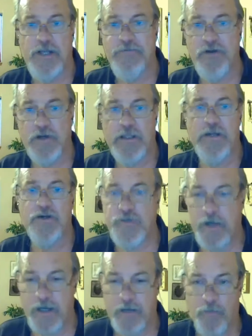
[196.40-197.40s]
your leader
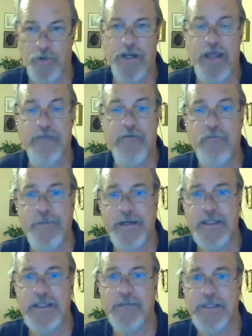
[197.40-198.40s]
training where you'd have everybody
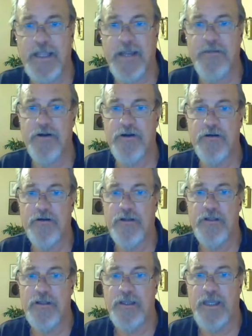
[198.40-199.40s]
come together,
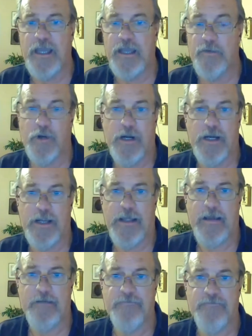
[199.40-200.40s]
and we're going to
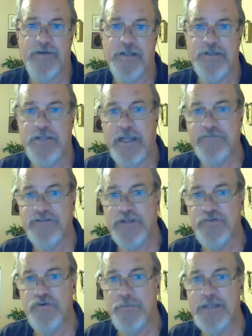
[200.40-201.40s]
have kind of
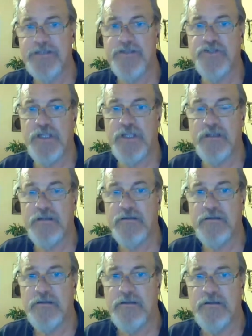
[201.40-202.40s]
central messaging
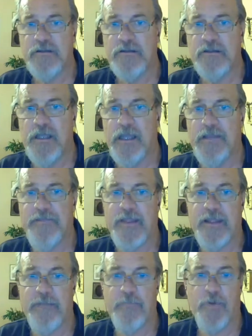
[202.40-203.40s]
and
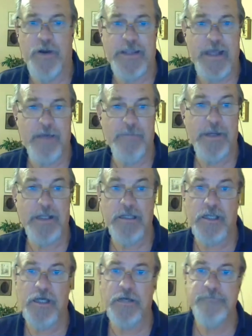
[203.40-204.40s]
then breakout by
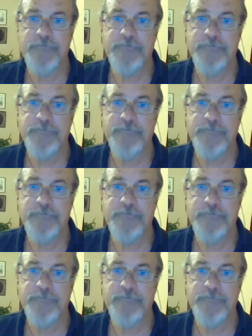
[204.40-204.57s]
club.